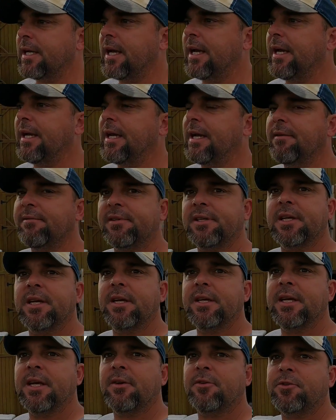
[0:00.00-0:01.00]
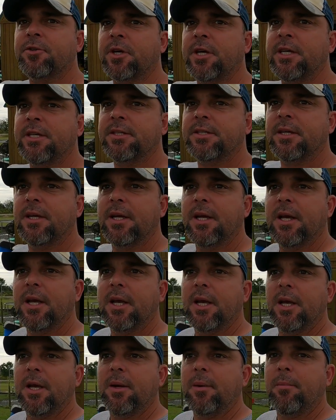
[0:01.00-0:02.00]
I hate having to cut down trees,
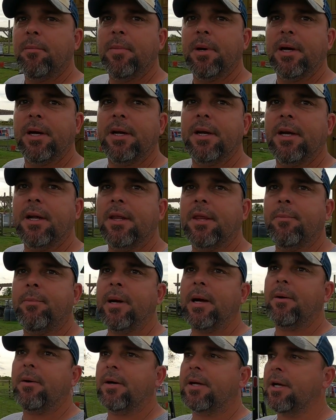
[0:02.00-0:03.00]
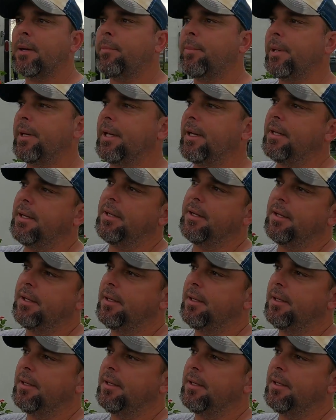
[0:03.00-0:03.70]
but the power company